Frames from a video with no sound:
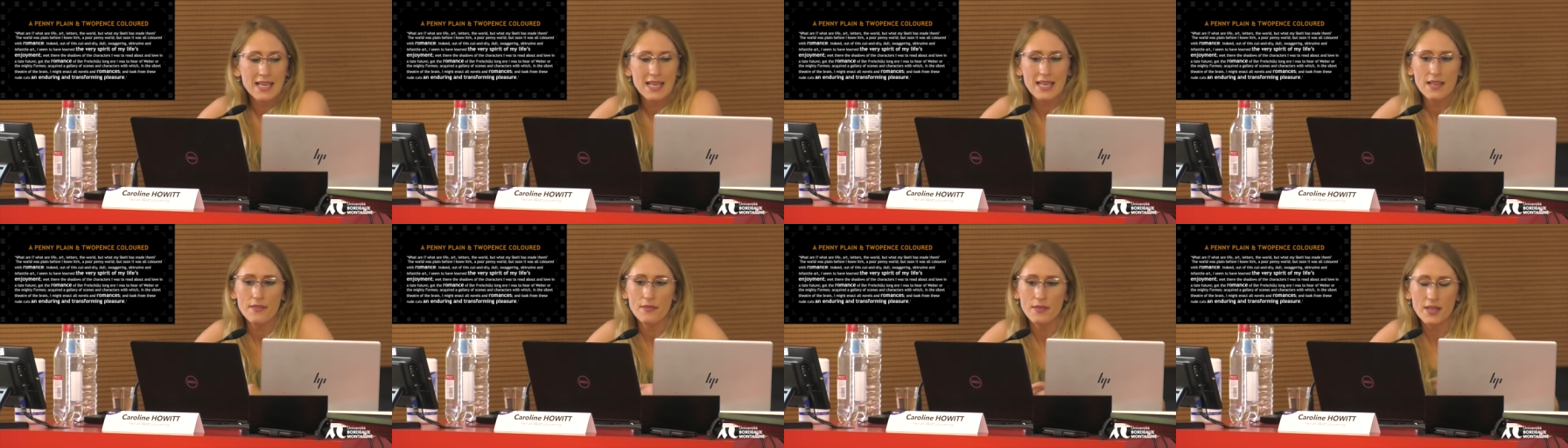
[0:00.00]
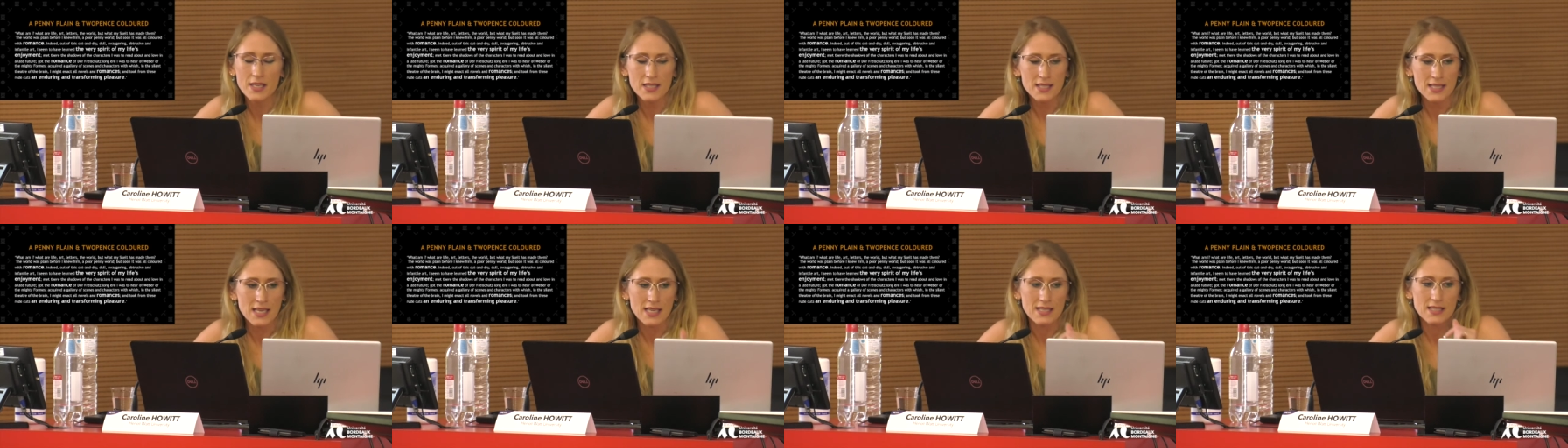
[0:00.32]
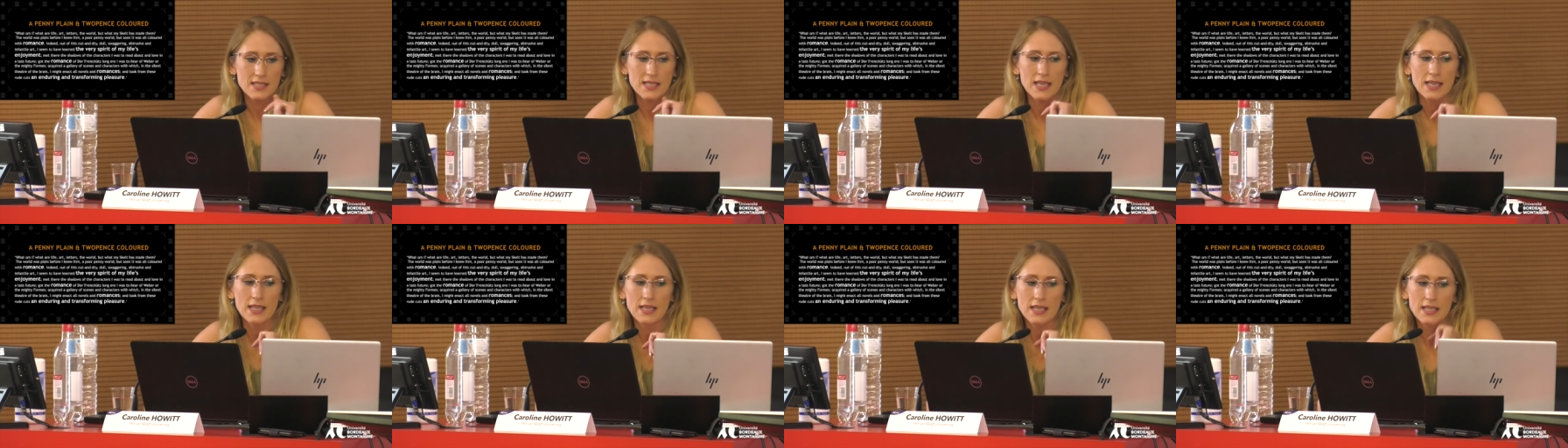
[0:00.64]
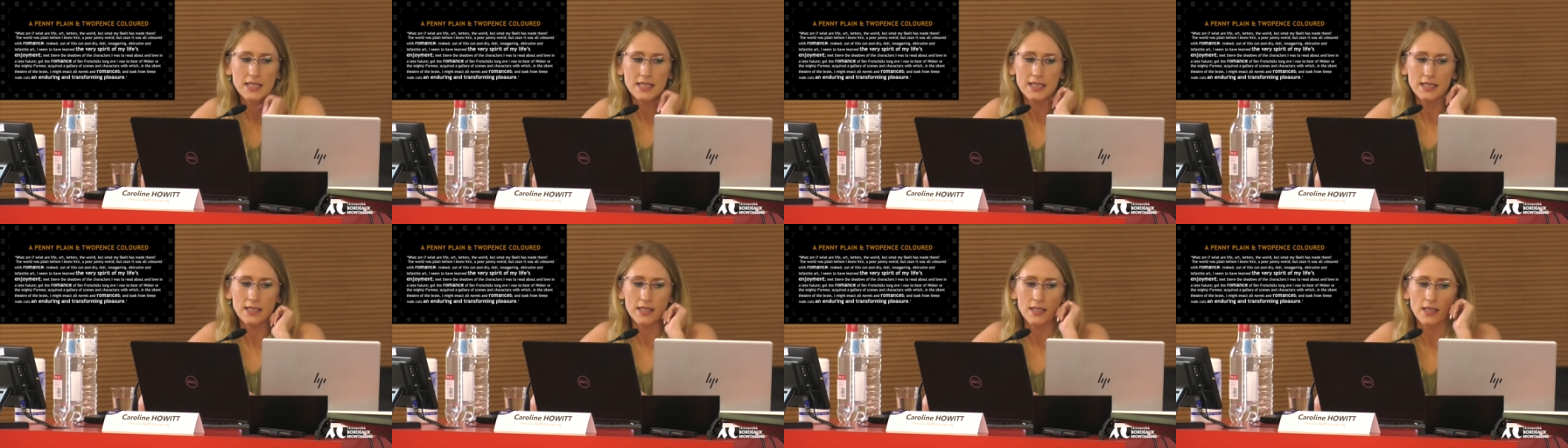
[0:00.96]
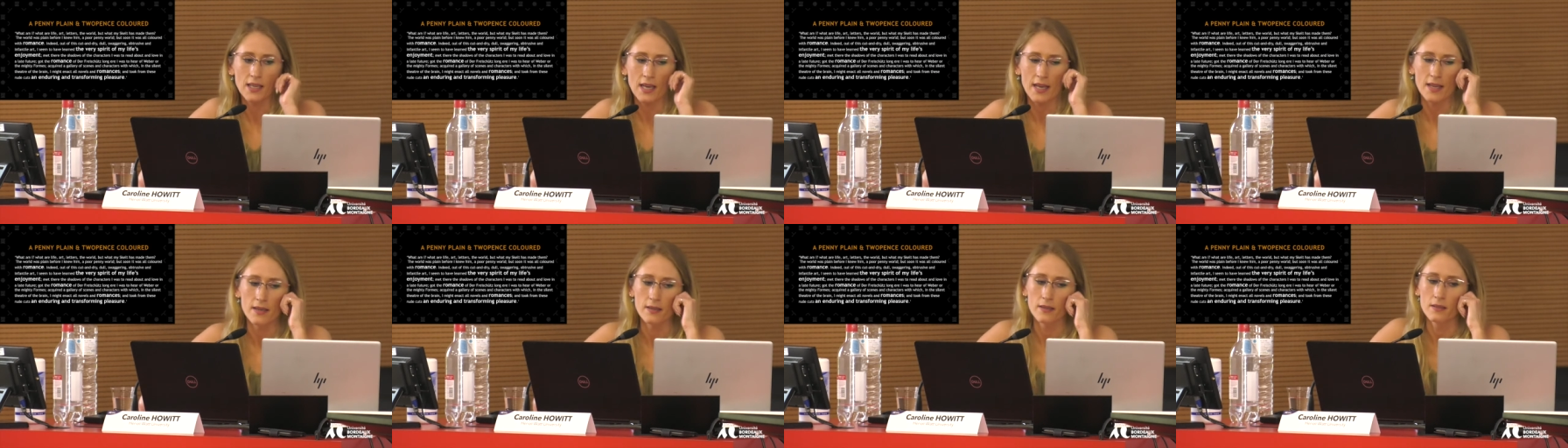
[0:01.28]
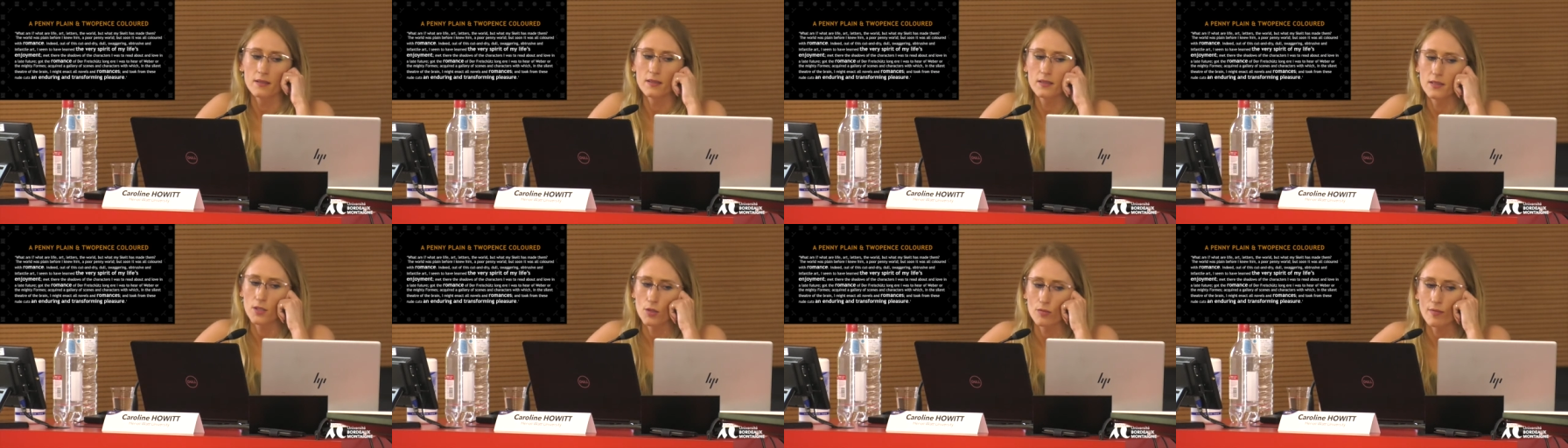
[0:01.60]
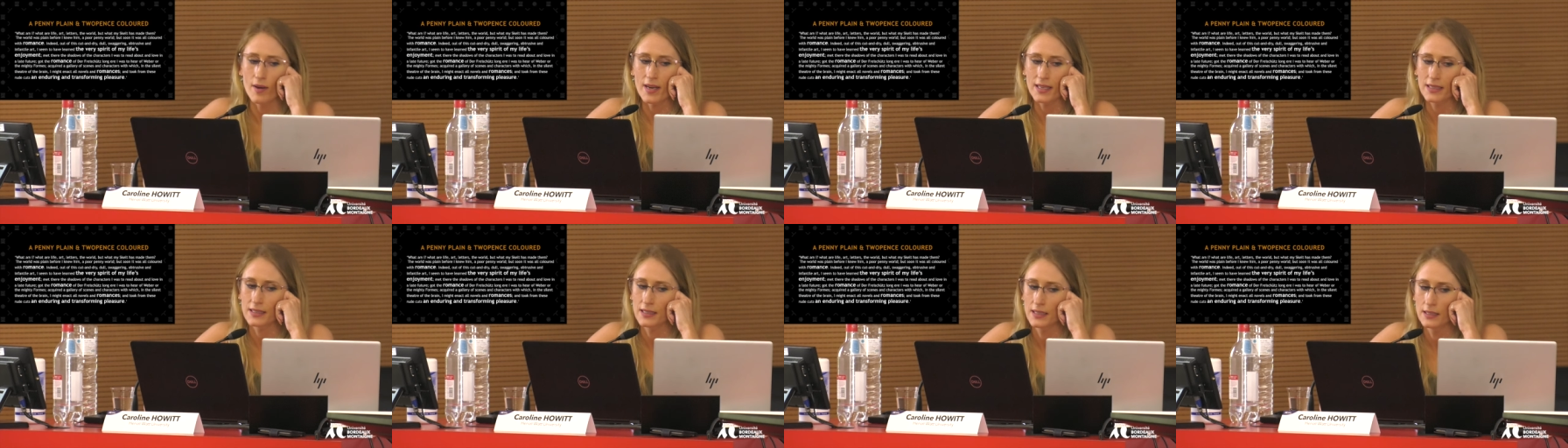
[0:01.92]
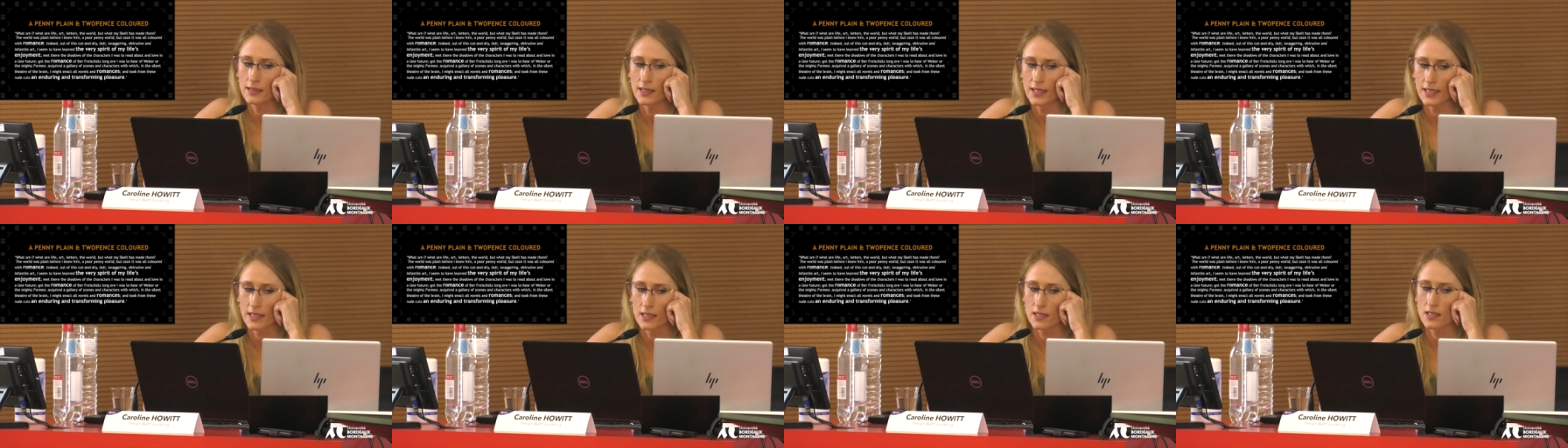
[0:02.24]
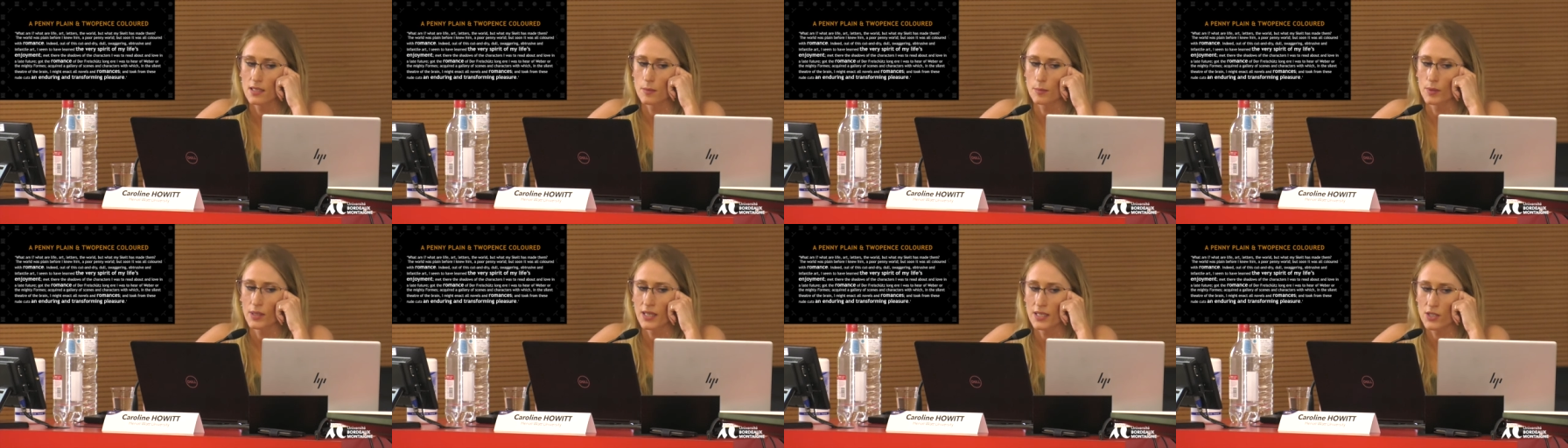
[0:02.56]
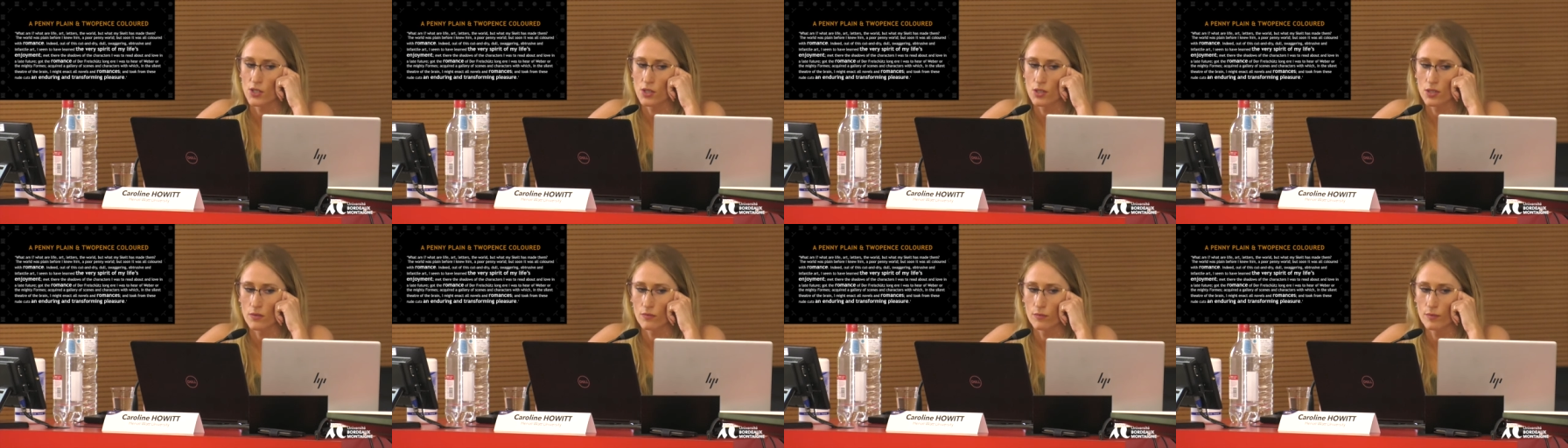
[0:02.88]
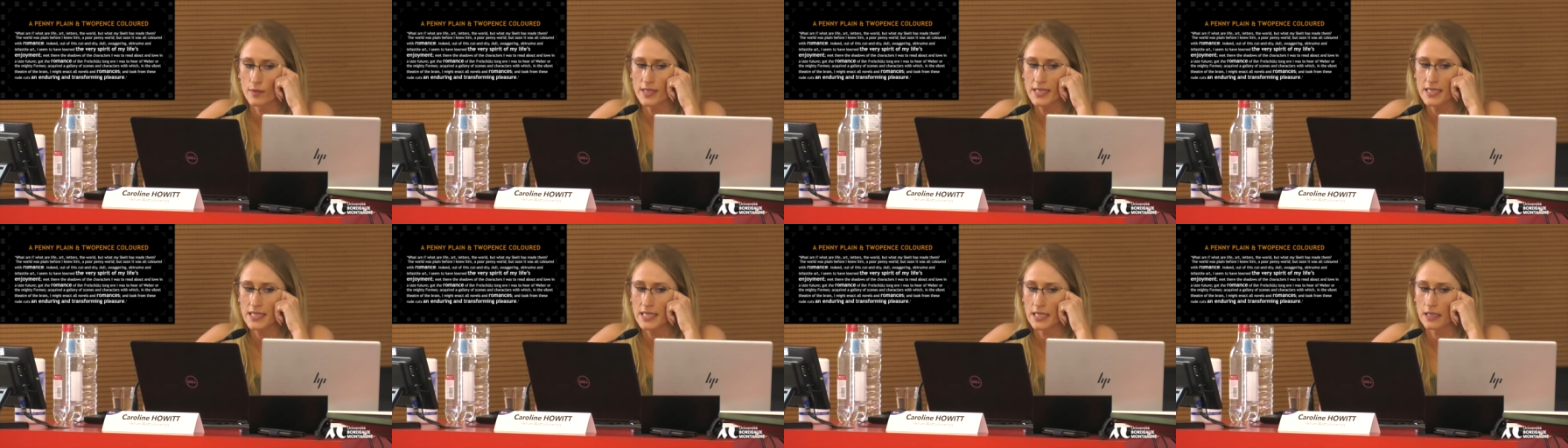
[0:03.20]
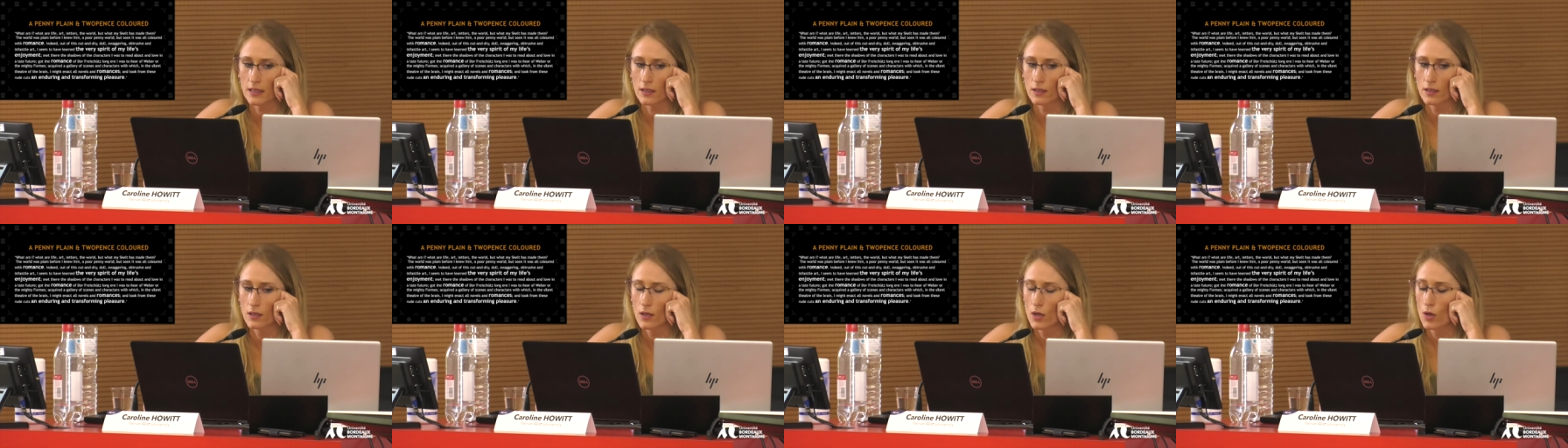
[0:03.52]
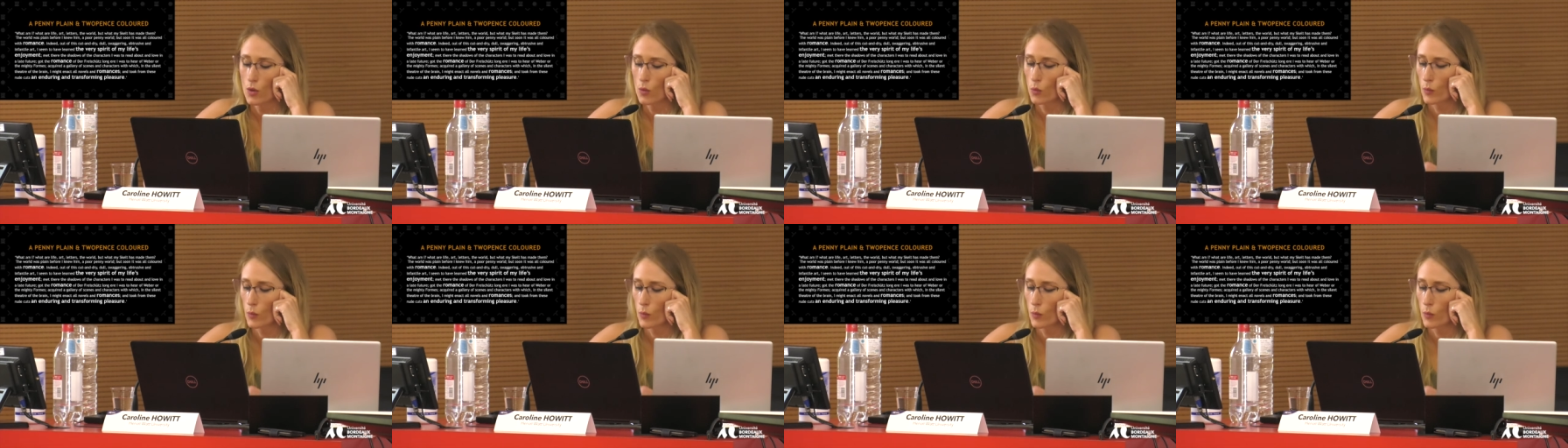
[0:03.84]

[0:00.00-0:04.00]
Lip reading: In this essay, he again directly links the pleasures of reading